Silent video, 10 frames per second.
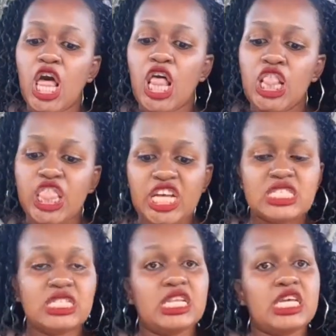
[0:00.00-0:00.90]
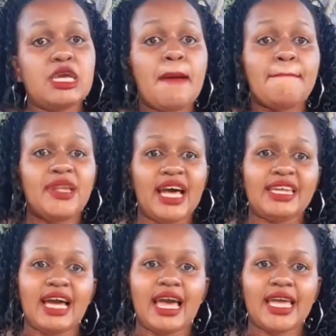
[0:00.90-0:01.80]
Lastly,
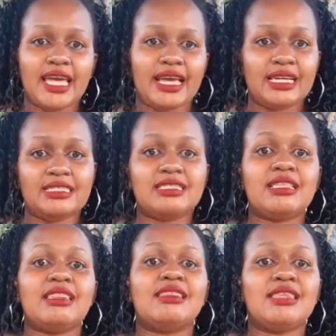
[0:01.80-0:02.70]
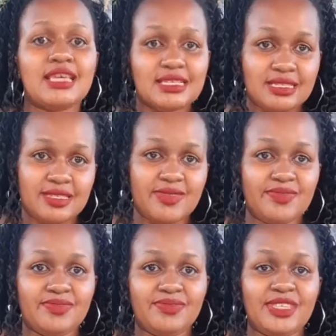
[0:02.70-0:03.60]
plan ahead. This
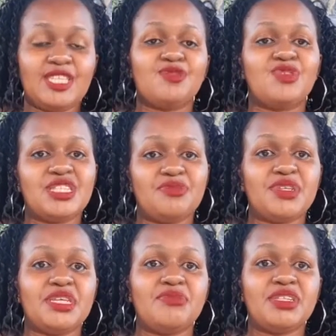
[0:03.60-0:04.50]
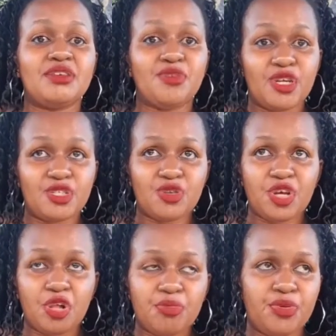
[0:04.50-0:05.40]
is really, really, really going to
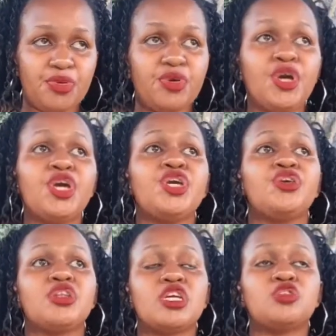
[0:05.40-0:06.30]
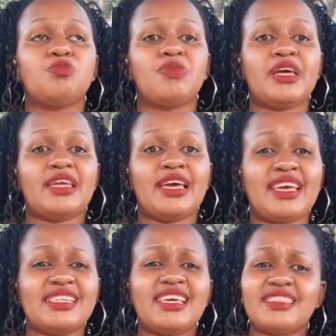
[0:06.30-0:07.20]
help you. You need to plan
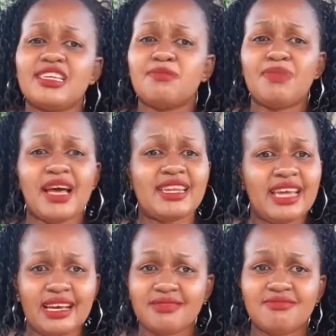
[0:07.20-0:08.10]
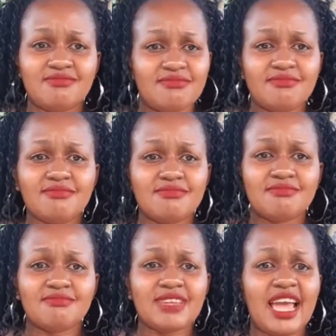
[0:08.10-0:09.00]
ahead. Get that planner.
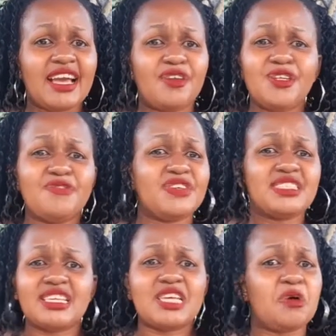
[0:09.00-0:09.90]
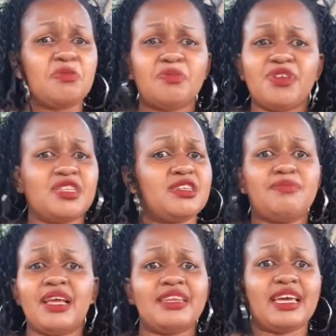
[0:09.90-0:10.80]
I cannot emphasize how important a
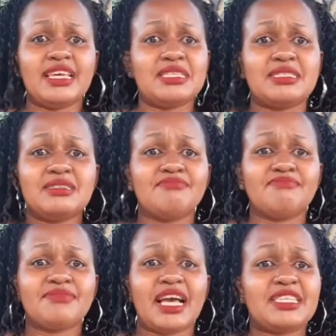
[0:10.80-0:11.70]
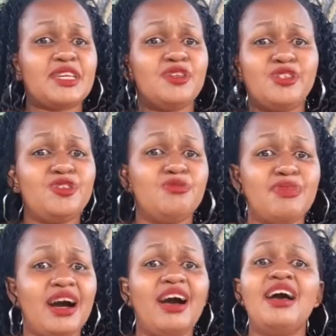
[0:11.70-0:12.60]
planner is. As a YouTuber,